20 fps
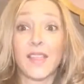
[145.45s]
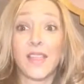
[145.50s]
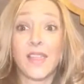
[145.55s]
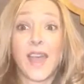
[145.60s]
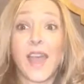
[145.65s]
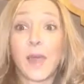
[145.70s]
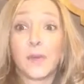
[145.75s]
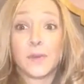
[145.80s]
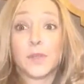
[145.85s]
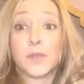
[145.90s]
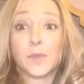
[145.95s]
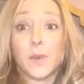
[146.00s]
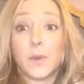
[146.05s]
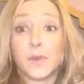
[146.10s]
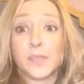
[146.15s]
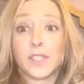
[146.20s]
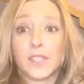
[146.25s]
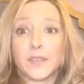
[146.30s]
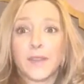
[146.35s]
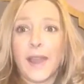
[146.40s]
that was what
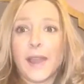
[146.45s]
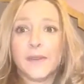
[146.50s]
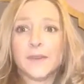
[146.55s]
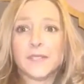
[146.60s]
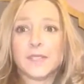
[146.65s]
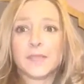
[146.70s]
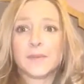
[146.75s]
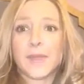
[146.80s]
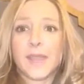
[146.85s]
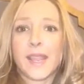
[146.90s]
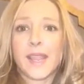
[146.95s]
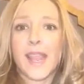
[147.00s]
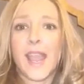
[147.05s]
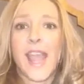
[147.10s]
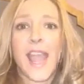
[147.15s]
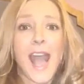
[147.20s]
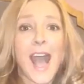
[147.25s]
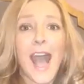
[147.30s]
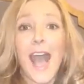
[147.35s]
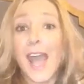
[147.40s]
was around me.
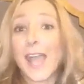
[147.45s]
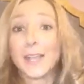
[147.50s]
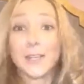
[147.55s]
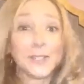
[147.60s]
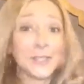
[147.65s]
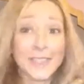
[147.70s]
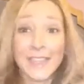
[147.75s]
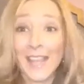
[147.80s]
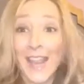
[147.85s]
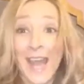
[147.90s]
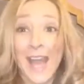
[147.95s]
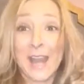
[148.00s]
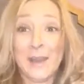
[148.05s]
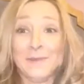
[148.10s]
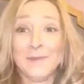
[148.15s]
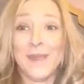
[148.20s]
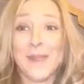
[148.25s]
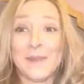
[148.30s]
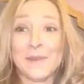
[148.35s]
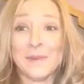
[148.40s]
I couldn't get out
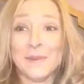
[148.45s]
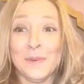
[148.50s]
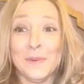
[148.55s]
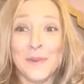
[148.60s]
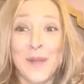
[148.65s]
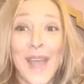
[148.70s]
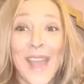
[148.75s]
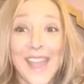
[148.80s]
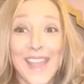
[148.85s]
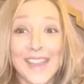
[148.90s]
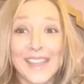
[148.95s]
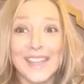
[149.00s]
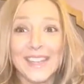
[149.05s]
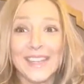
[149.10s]
of my own way.